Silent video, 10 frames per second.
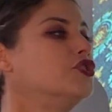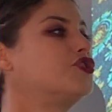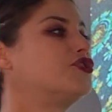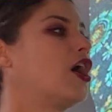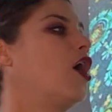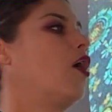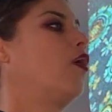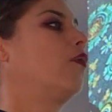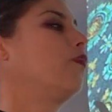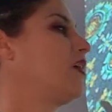
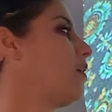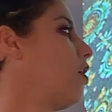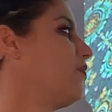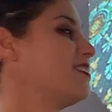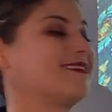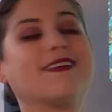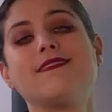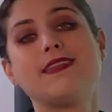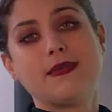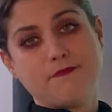So we call this a
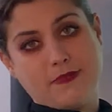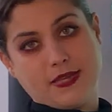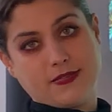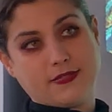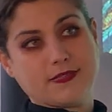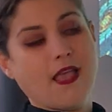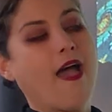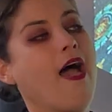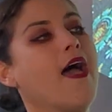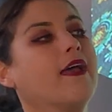nimbus.
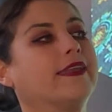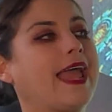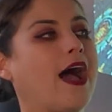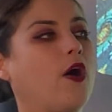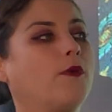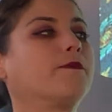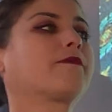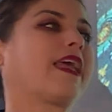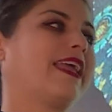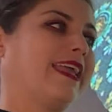Now,
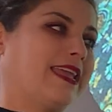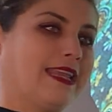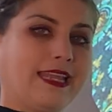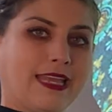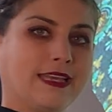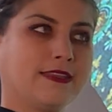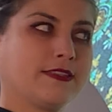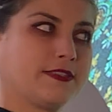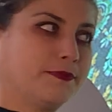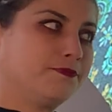it
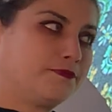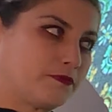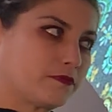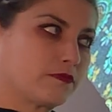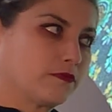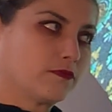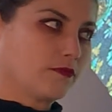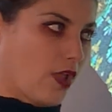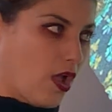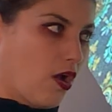is
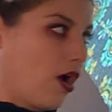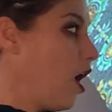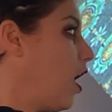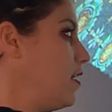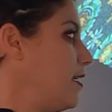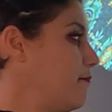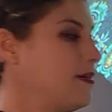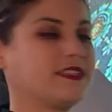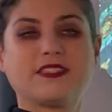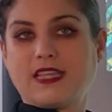a
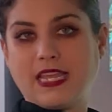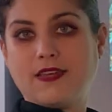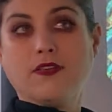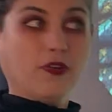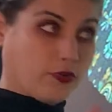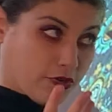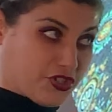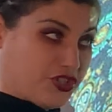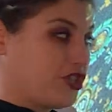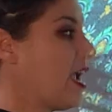nimbus in
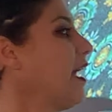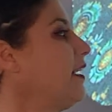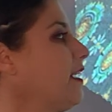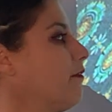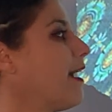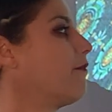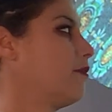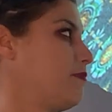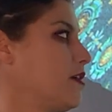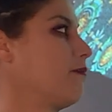Christianity, right,
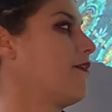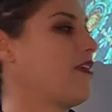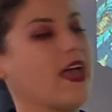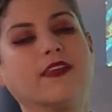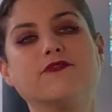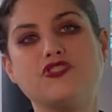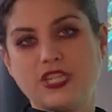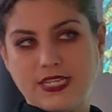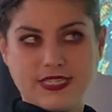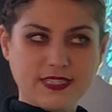would be around the head of
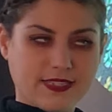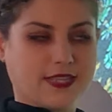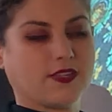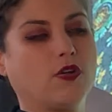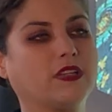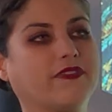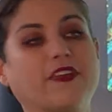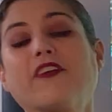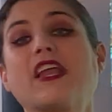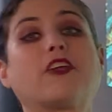Jesus as a holy
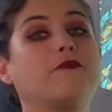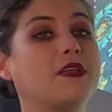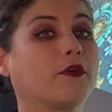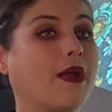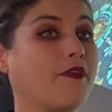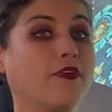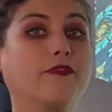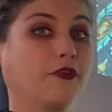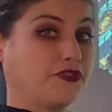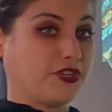figure. It could be around the
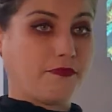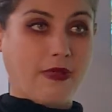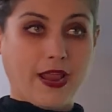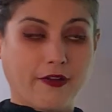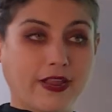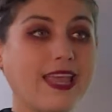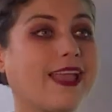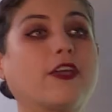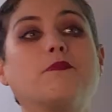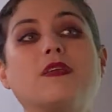Virgin Mary.
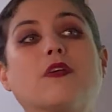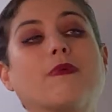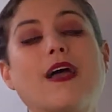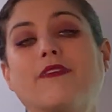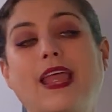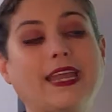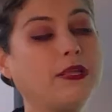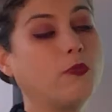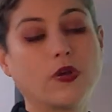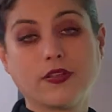It could be around
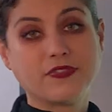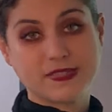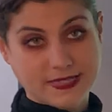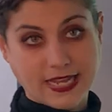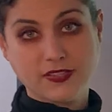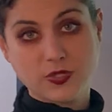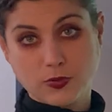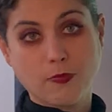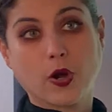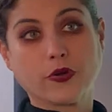any one of the saints
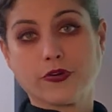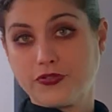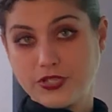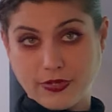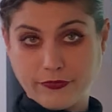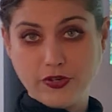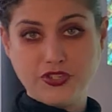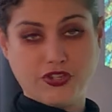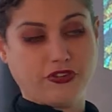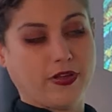or martyrs of
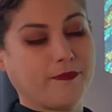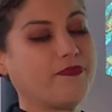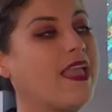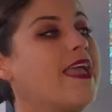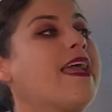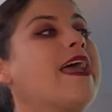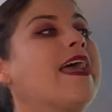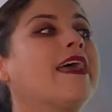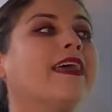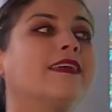Christendom.
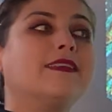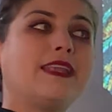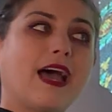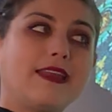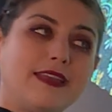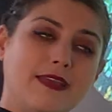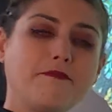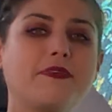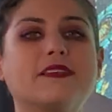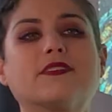A
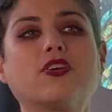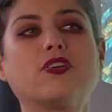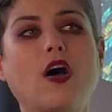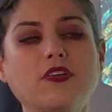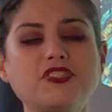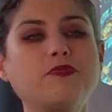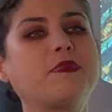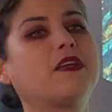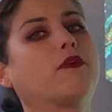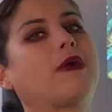nimbus could also
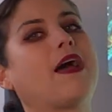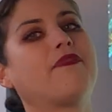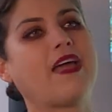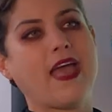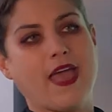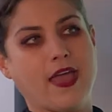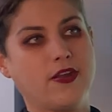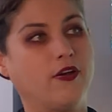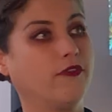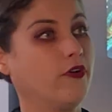be around the
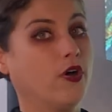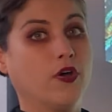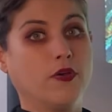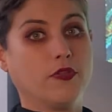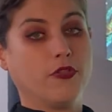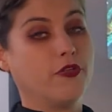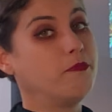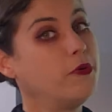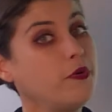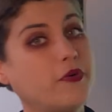head of the
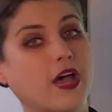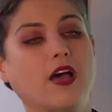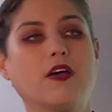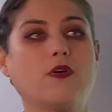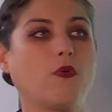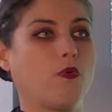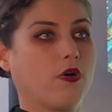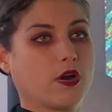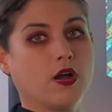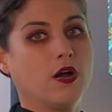Buddha
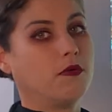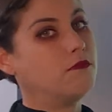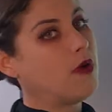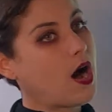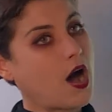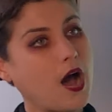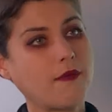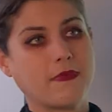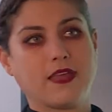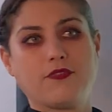or
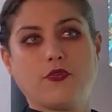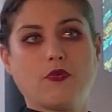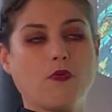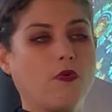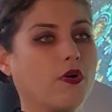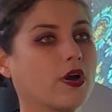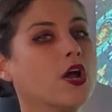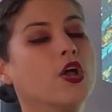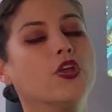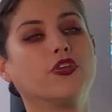Muhammad
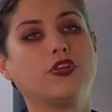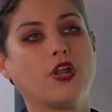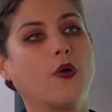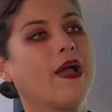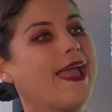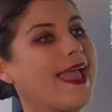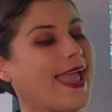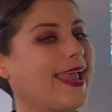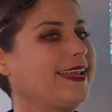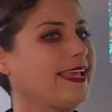or, you know,
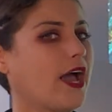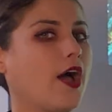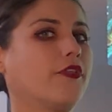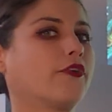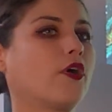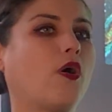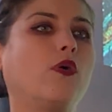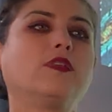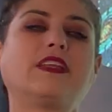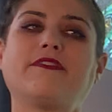any other
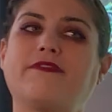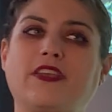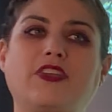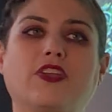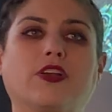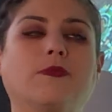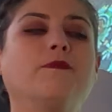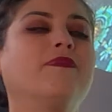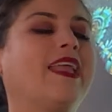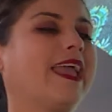holy figure